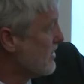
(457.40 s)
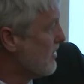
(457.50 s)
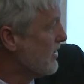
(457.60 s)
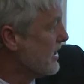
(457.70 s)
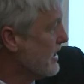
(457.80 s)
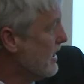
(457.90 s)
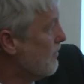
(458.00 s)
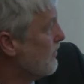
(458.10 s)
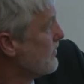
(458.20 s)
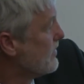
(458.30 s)
are the
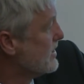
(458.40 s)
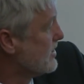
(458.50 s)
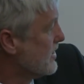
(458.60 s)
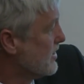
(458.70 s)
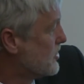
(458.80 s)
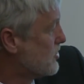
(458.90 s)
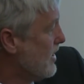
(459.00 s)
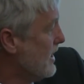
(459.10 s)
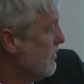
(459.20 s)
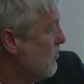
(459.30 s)

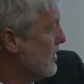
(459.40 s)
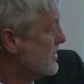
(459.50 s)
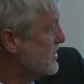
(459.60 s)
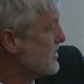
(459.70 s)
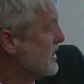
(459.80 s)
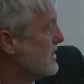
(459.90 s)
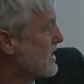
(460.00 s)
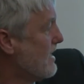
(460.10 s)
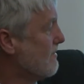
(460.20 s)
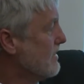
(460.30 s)
Australian ones. You see, there's
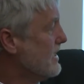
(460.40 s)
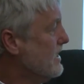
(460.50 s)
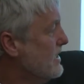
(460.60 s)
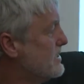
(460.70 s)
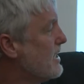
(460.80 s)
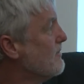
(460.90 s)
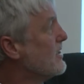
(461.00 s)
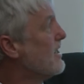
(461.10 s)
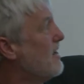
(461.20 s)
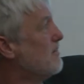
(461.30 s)
currently
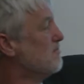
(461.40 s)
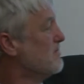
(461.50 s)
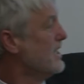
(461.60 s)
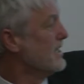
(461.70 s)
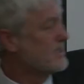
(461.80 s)
nearly